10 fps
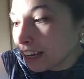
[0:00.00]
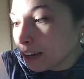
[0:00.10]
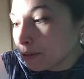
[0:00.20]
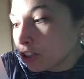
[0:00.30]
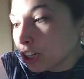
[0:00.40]

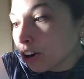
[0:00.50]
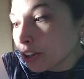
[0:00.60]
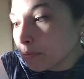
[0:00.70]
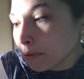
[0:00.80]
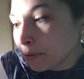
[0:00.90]
And when she called
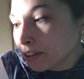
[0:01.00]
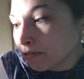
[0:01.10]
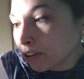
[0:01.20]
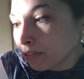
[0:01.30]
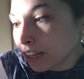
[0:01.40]
them up on the
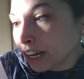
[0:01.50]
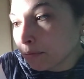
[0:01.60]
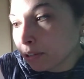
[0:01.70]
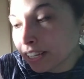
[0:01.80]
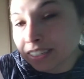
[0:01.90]
phone, they had
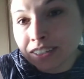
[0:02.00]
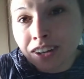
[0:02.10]
pleasant